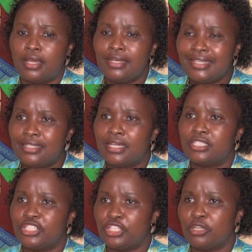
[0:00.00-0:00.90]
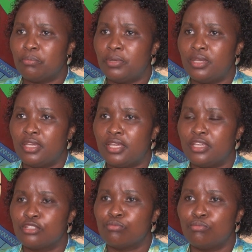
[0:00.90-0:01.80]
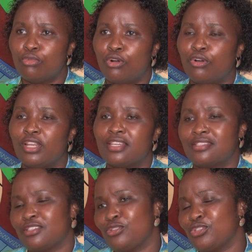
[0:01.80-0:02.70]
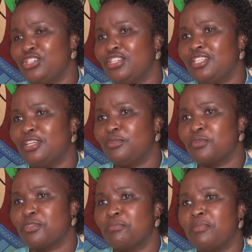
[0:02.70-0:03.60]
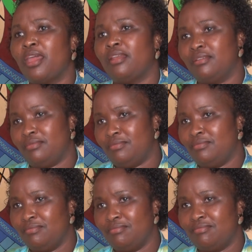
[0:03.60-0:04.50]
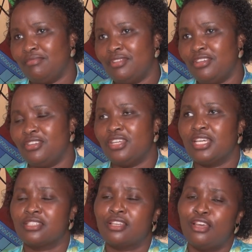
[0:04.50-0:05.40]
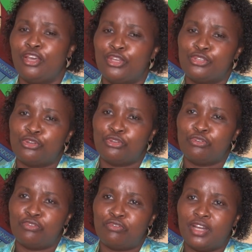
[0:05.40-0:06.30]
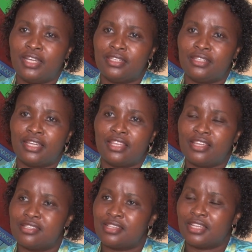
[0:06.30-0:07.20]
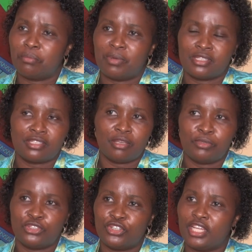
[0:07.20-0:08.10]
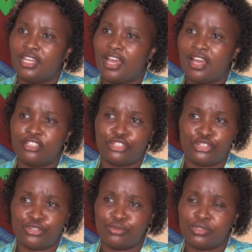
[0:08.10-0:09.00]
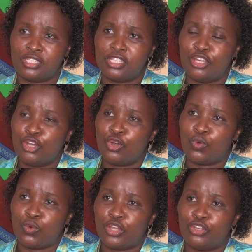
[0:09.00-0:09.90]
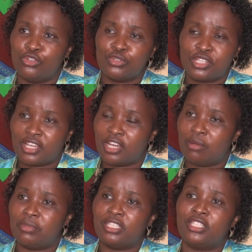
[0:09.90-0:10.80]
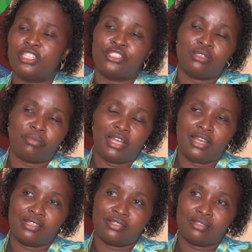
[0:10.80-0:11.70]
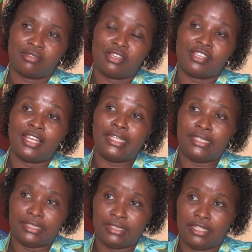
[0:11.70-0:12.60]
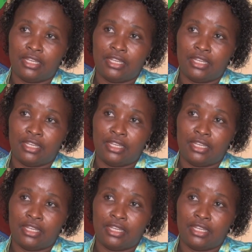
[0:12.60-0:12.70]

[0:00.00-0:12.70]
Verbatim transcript: Leadership is more or less associated with men. Yes. So you find that there is that perception and attitude when you take up leadership as, as a lady.